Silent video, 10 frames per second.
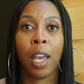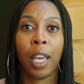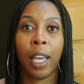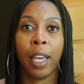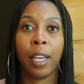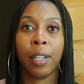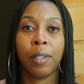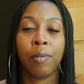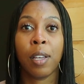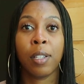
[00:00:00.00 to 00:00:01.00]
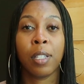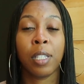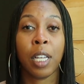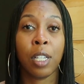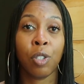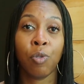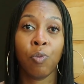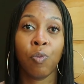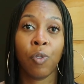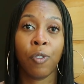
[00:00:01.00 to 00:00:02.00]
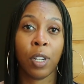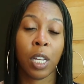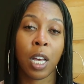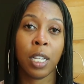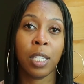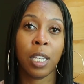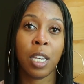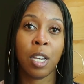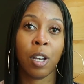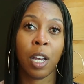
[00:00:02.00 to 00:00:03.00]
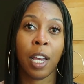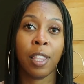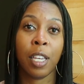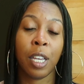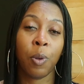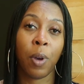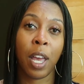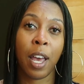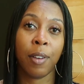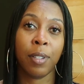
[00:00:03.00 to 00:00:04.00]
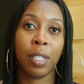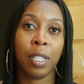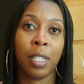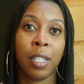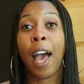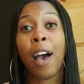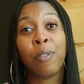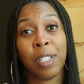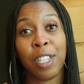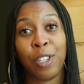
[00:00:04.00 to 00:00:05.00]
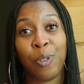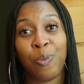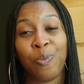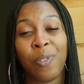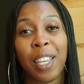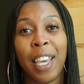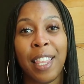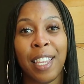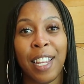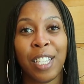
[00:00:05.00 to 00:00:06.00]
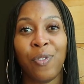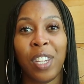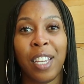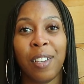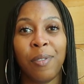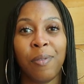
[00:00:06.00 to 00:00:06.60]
And yeah, stay tuned for the content here at the Getaway House. I'll see you in the next video.